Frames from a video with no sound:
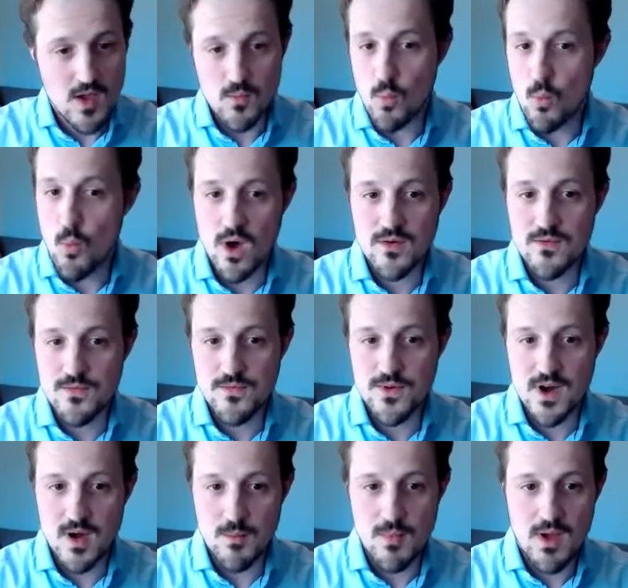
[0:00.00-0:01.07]
one
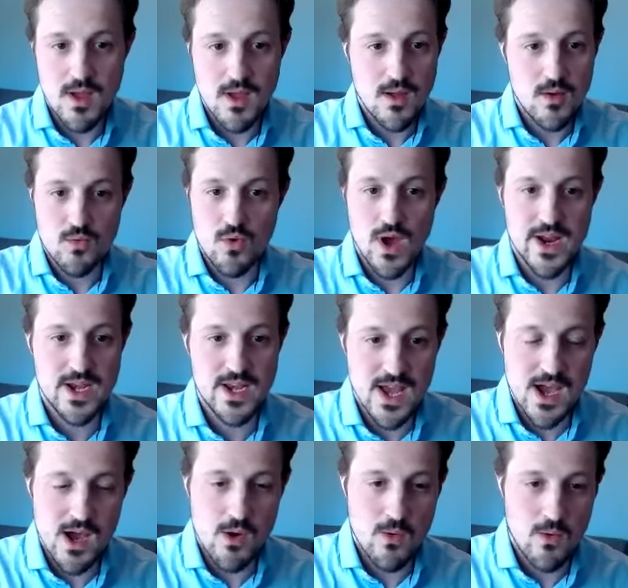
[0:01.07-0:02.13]
firm right
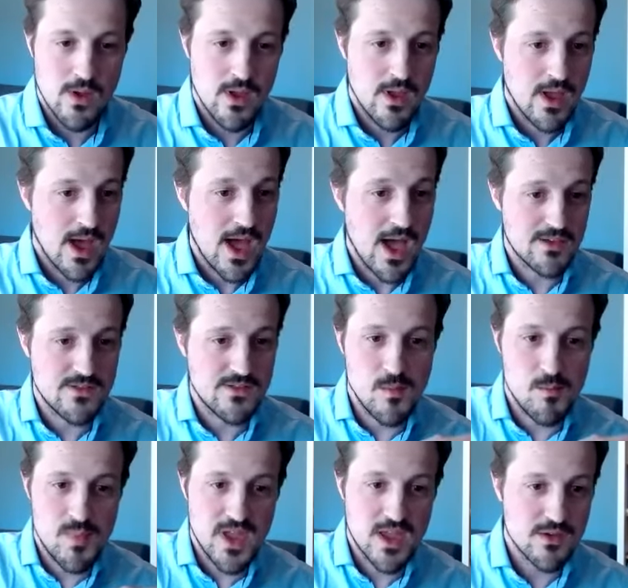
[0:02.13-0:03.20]
now has
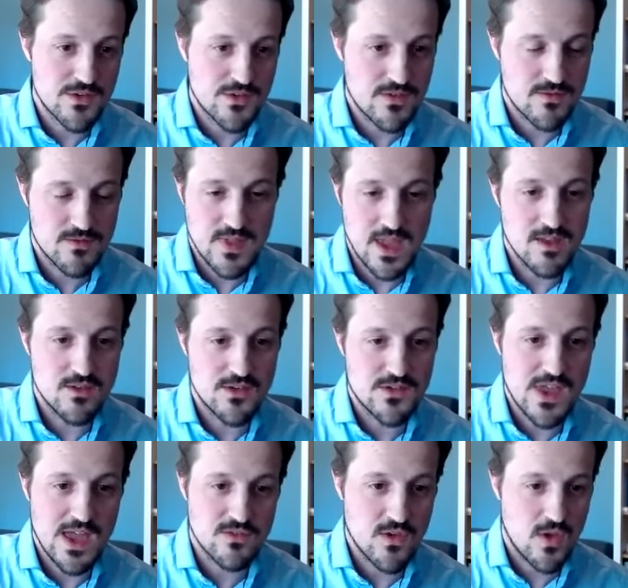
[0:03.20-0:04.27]
the biggest data
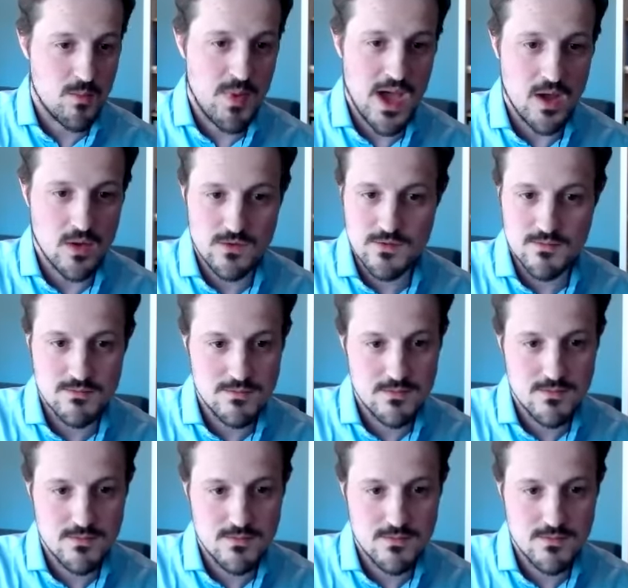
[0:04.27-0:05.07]
set about